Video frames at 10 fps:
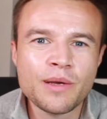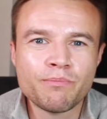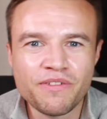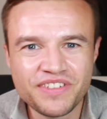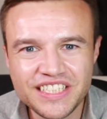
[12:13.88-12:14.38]

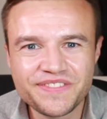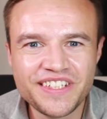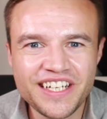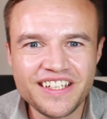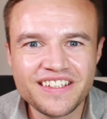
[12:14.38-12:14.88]
But for this
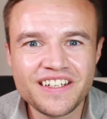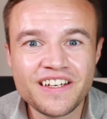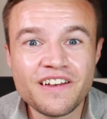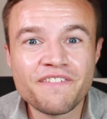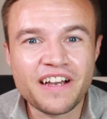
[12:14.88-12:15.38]
video,
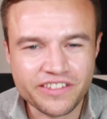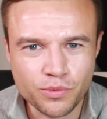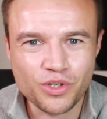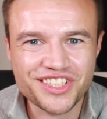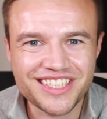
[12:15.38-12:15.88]
thanks for
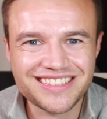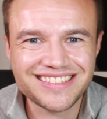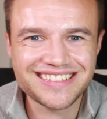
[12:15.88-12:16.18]
watching.